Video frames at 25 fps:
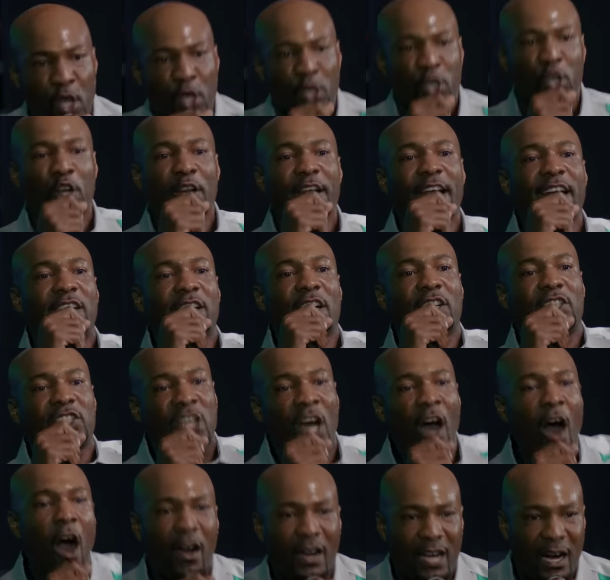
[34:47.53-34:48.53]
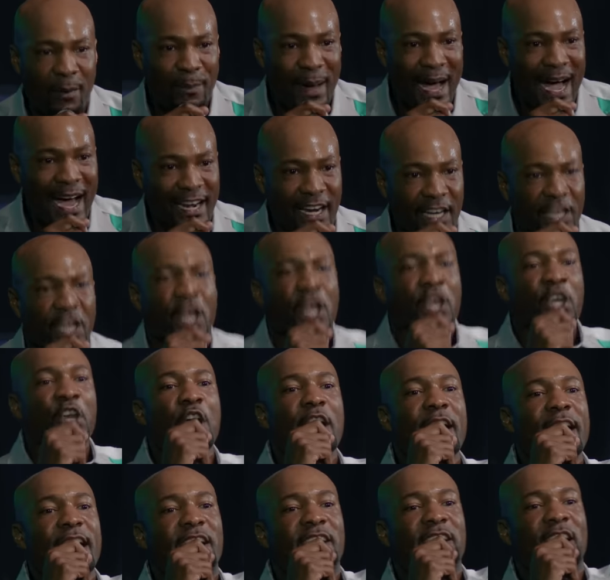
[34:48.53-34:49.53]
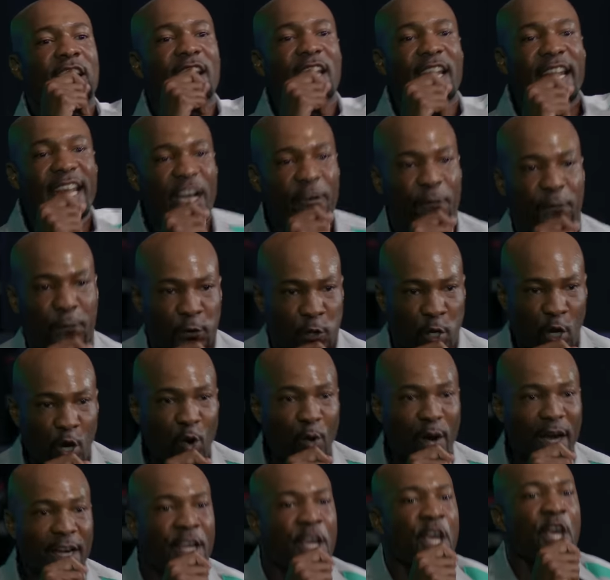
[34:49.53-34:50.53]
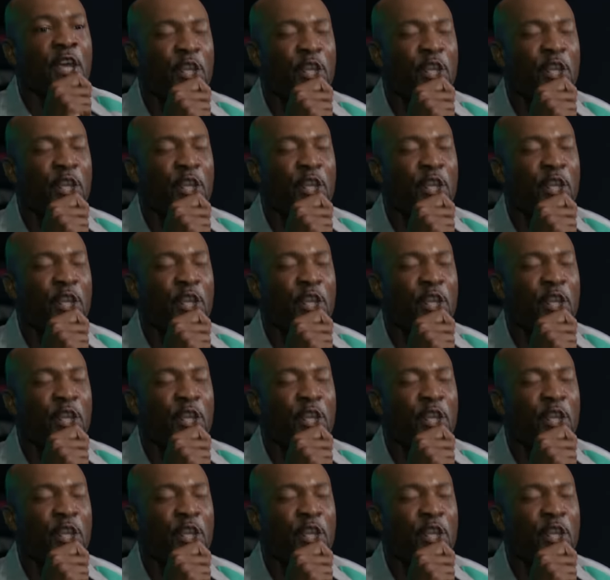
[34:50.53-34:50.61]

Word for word: You need to talk about it. You need to live through it.